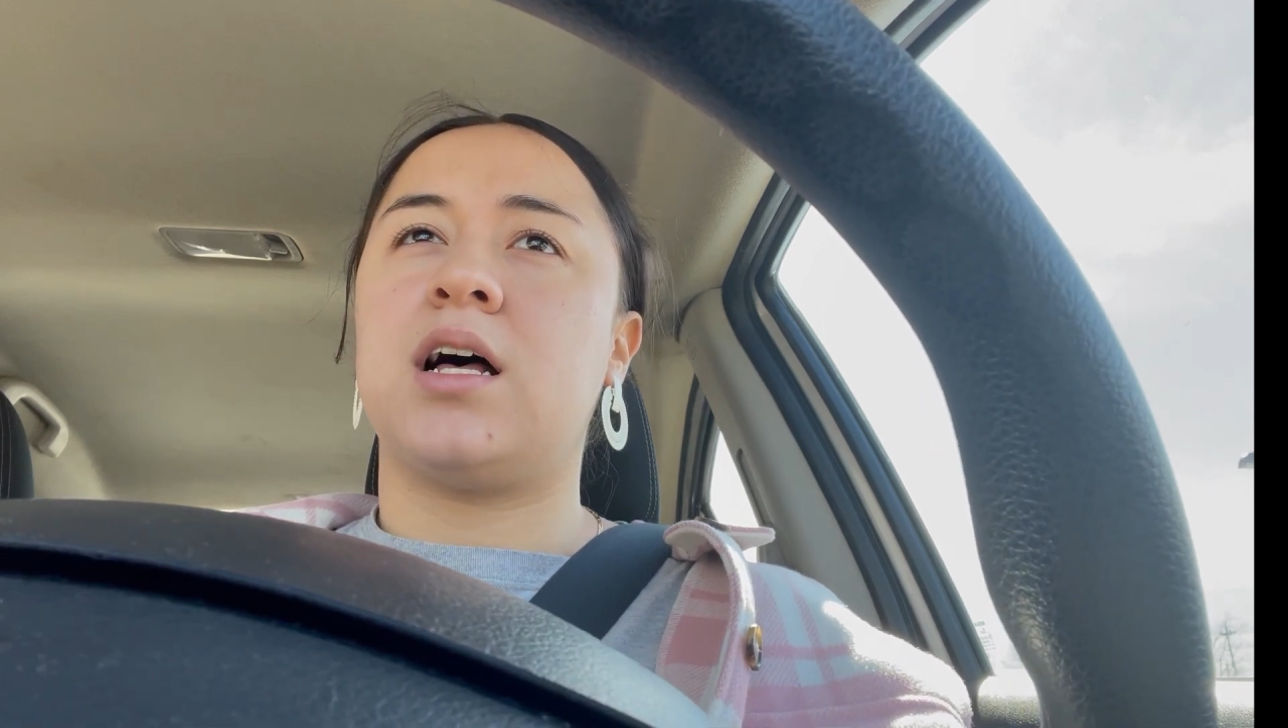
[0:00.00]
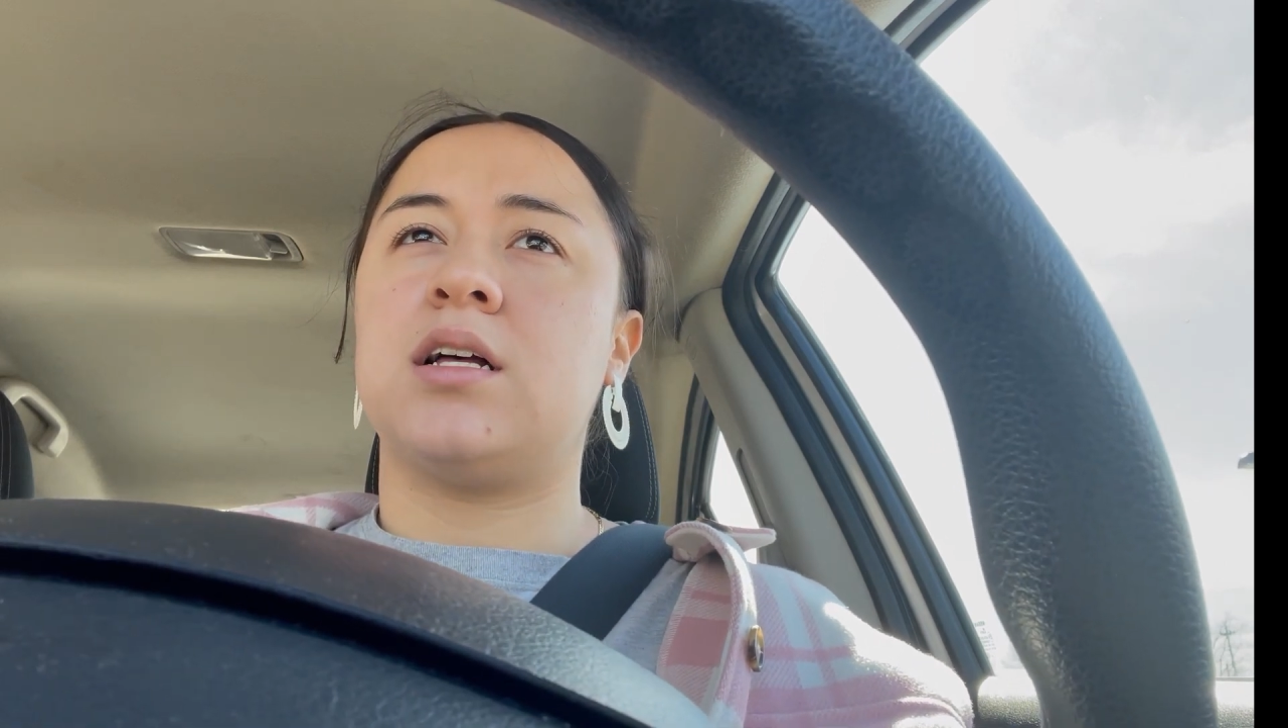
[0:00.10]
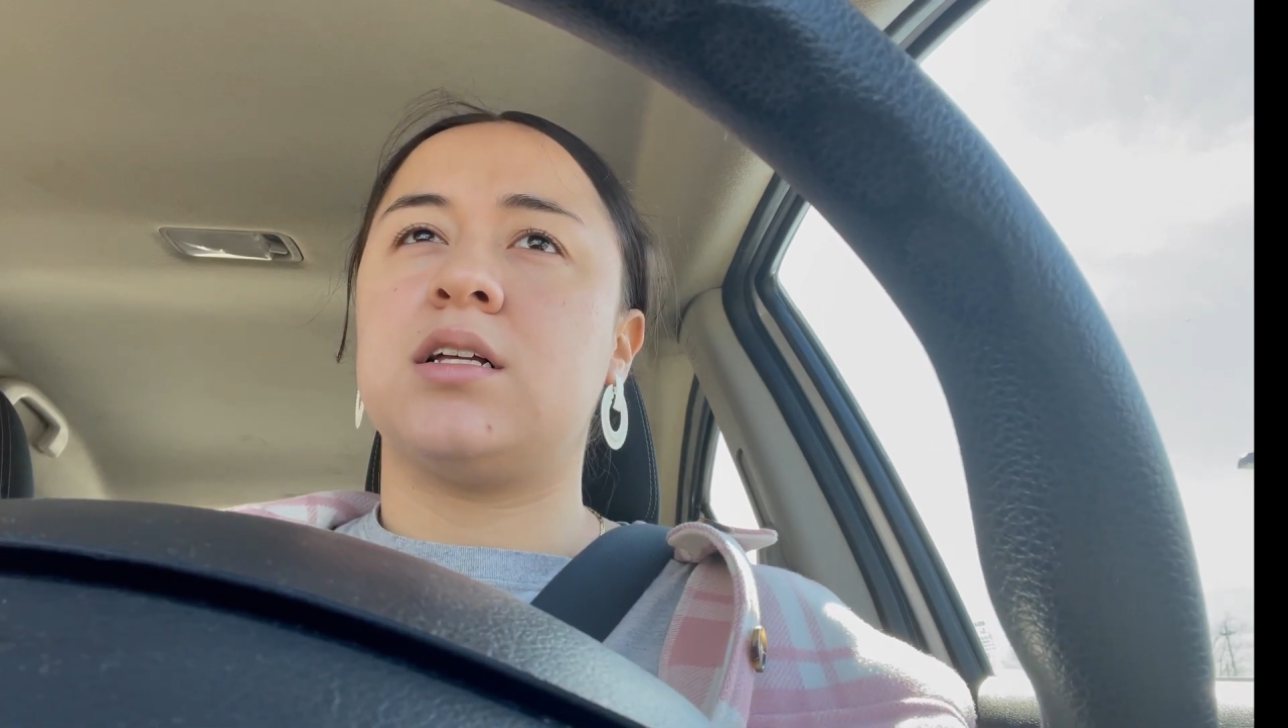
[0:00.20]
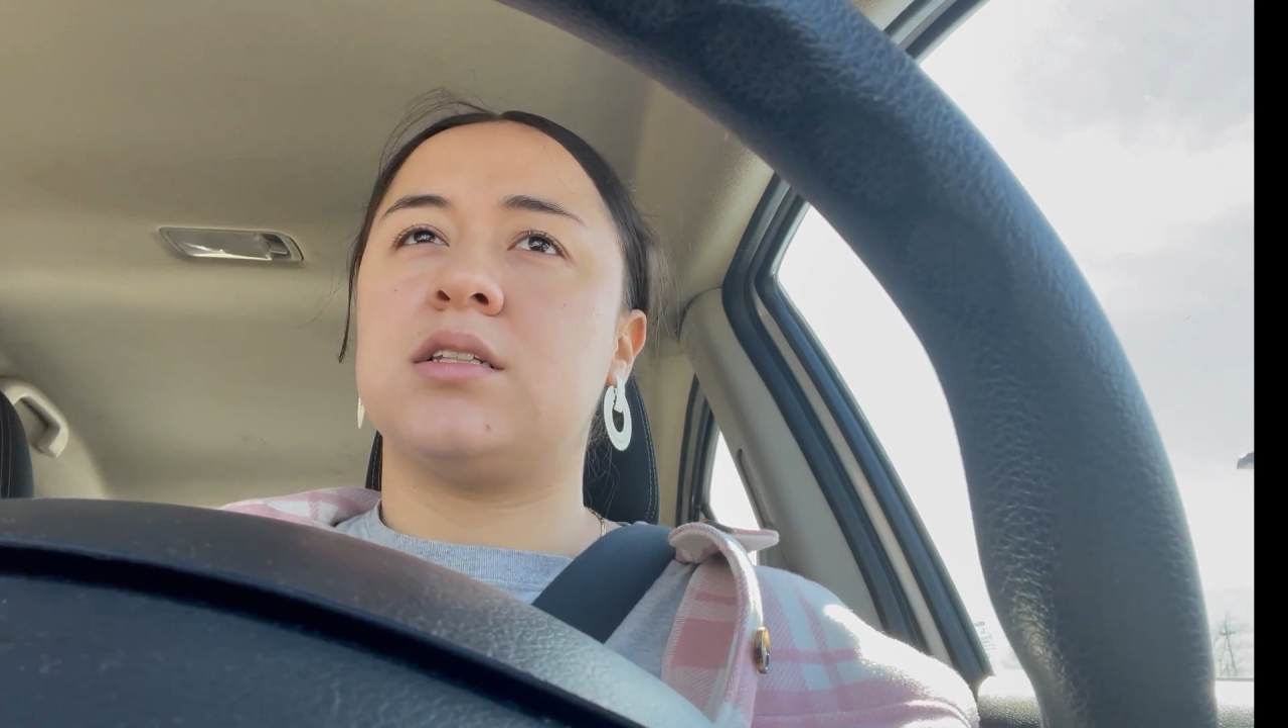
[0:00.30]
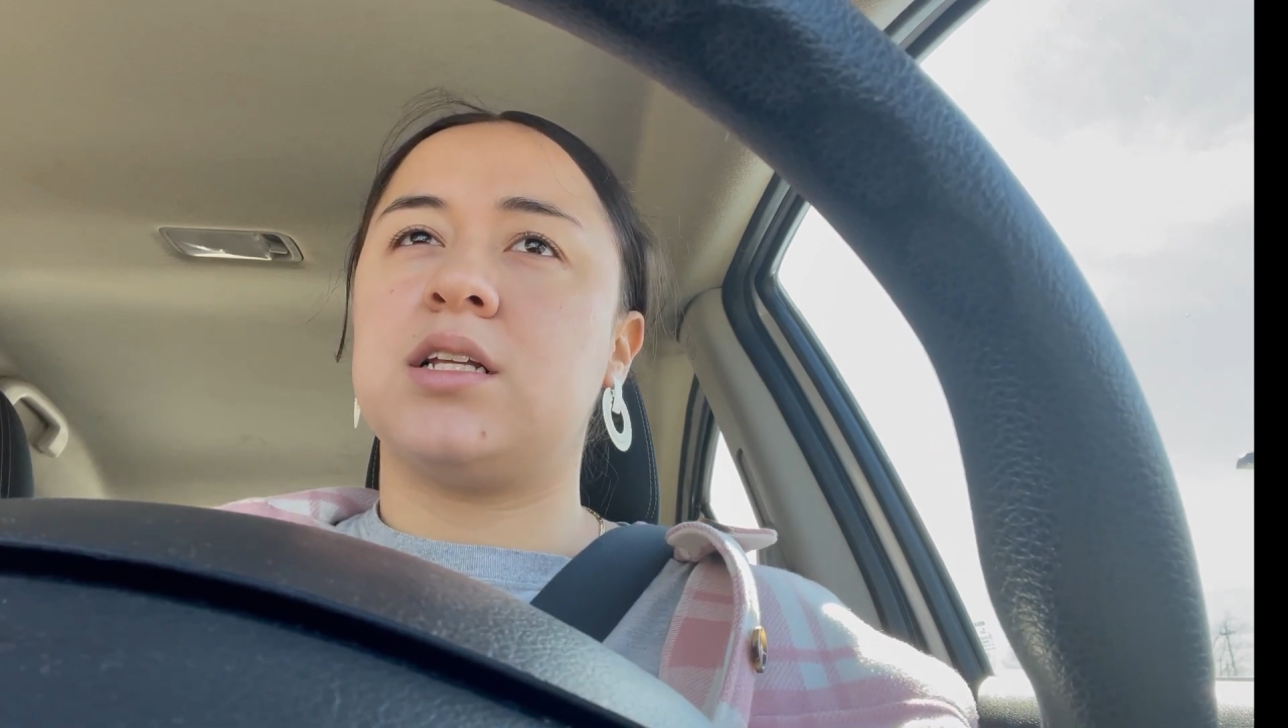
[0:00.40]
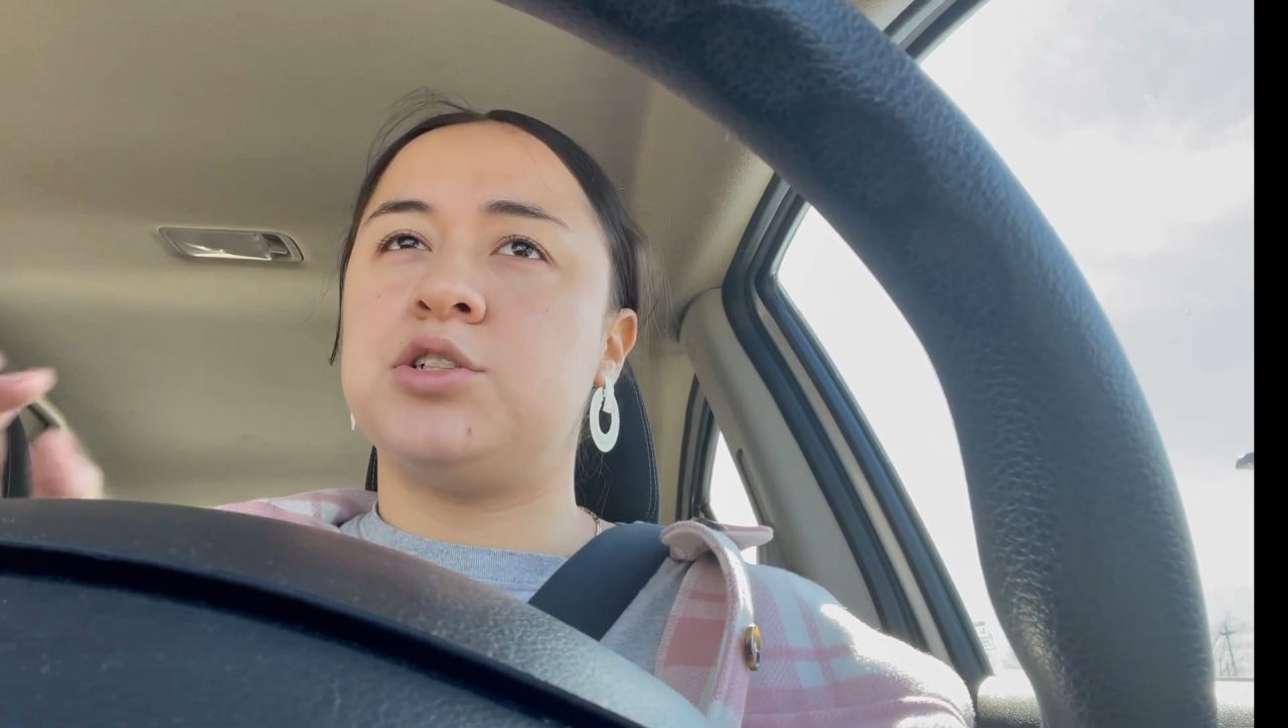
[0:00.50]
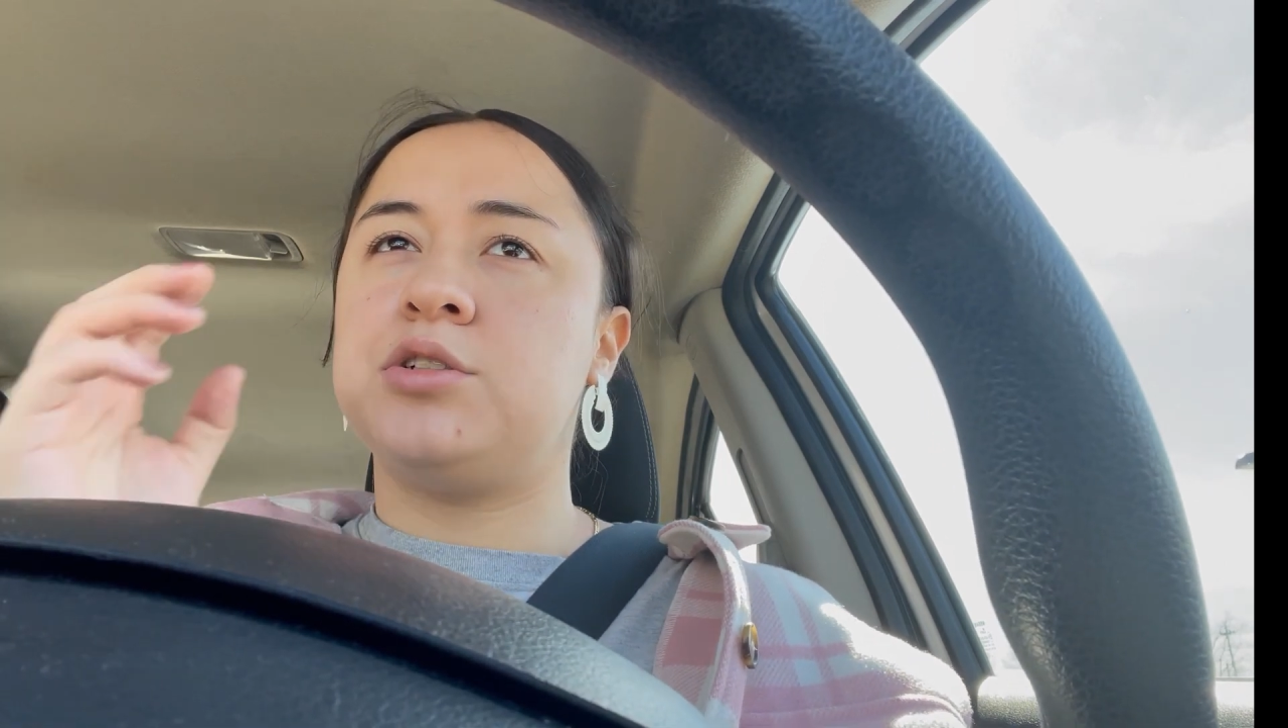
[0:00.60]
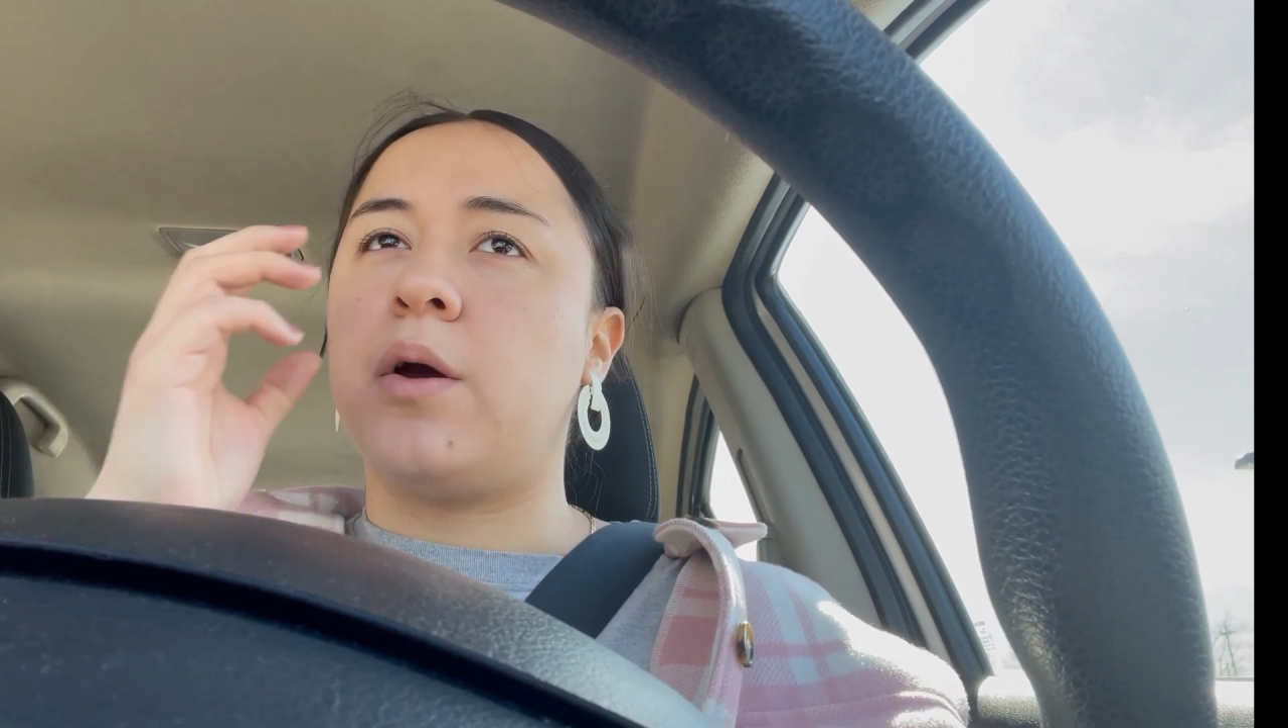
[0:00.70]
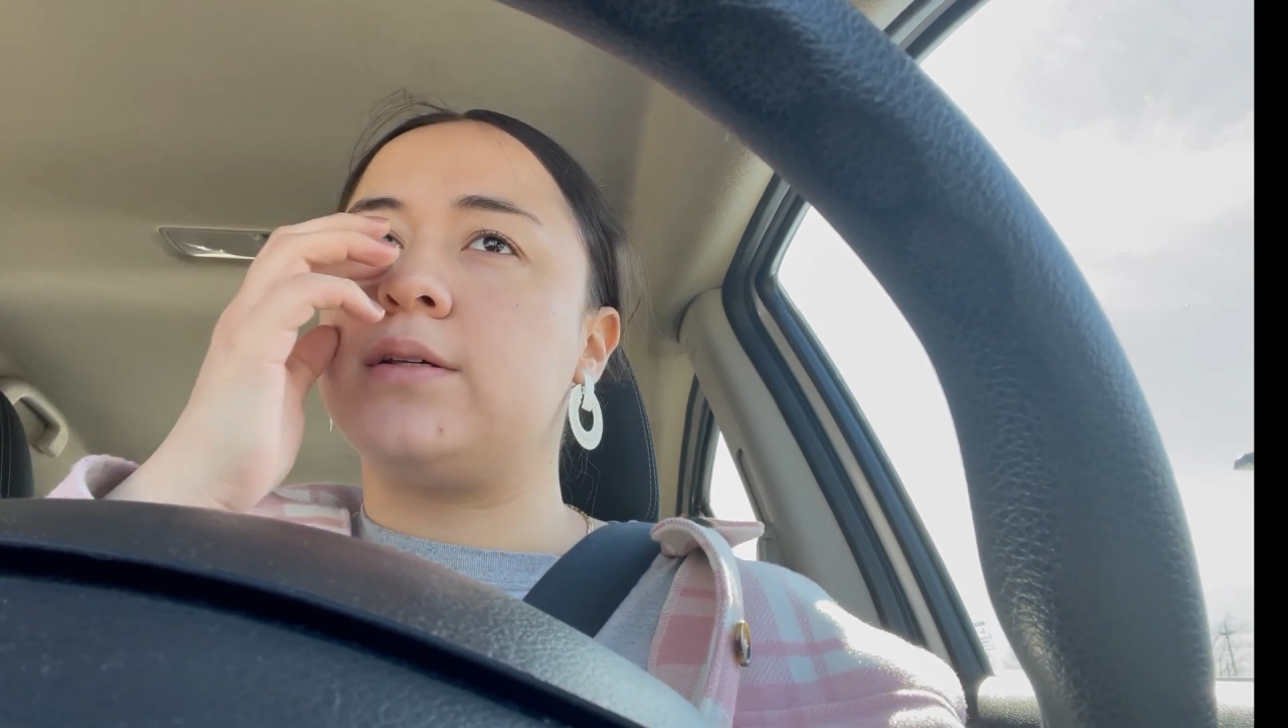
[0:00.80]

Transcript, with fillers: I'll let you know